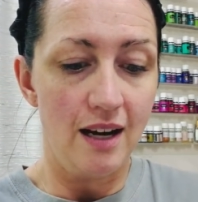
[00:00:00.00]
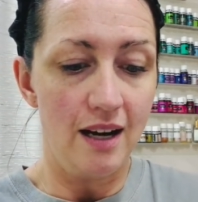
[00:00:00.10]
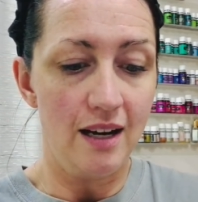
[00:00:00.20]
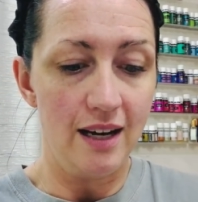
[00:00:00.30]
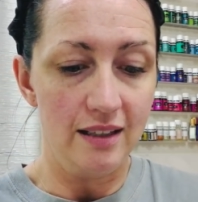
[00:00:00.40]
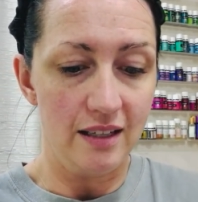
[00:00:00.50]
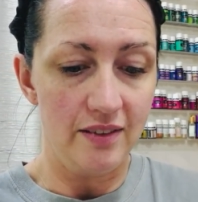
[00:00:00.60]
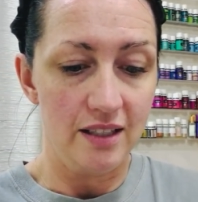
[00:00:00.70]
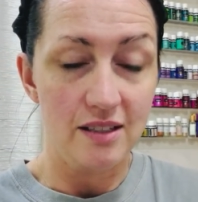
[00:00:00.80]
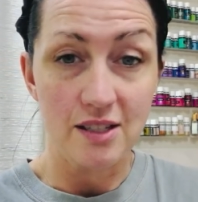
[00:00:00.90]
I love
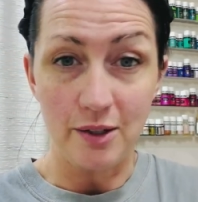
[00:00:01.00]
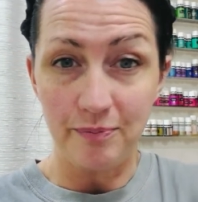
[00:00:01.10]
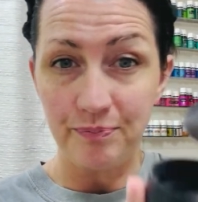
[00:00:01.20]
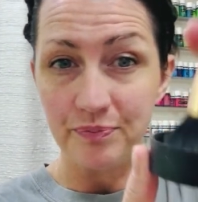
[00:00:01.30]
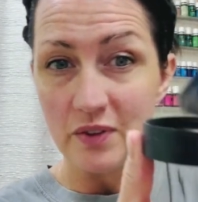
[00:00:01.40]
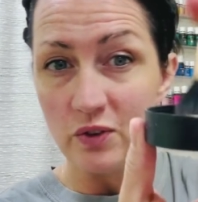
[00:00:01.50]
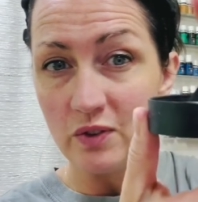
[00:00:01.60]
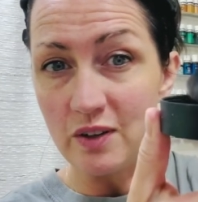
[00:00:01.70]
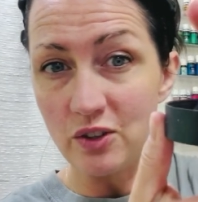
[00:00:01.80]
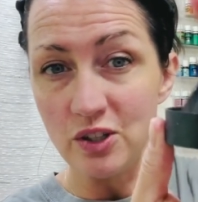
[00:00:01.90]
it. So if you've
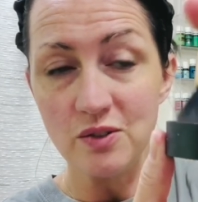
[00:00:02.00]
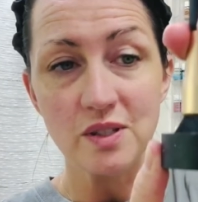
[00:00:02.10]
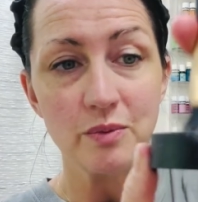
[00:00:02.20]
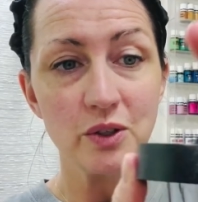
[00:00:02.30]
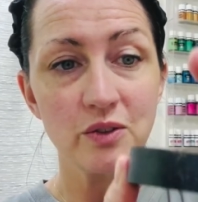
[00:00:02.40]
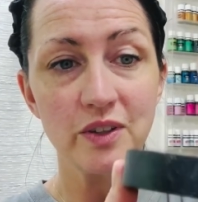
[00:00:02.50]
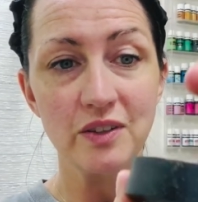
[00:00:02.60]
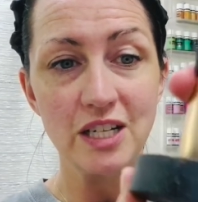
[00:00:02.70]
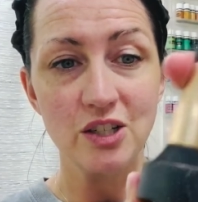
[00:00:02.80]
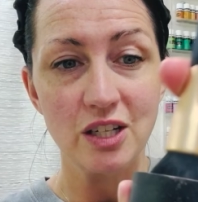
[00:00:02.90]
never used mineral
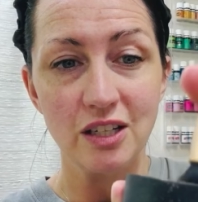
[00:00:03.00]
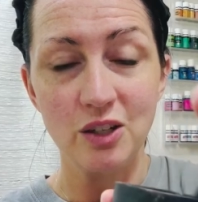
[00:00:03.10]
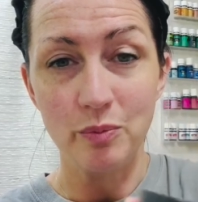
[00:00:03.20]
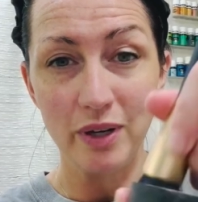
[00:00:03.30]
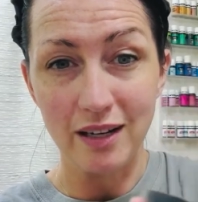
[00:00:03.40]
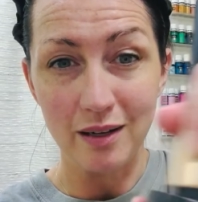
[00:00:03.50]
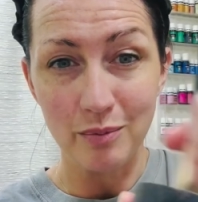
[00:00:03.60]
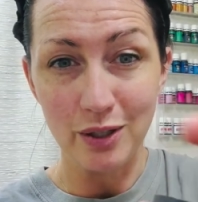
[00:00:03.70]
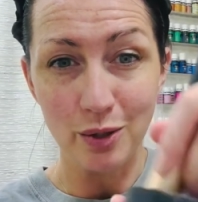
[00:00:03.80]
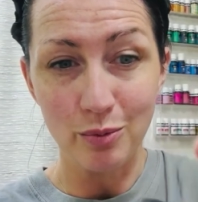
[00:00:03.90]
foundation, you pick it up
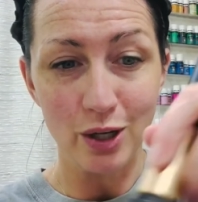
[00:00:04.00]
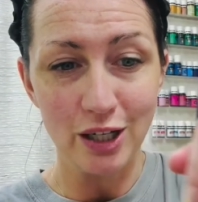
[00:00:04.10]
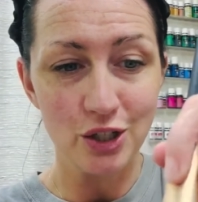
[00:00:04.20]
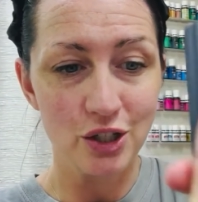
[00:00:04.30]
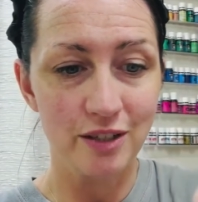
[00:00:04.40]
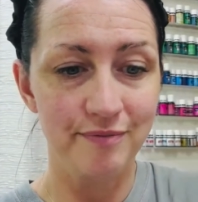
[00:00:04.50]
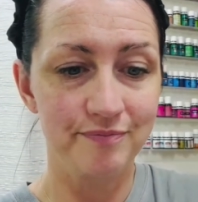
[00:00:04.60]
in your brush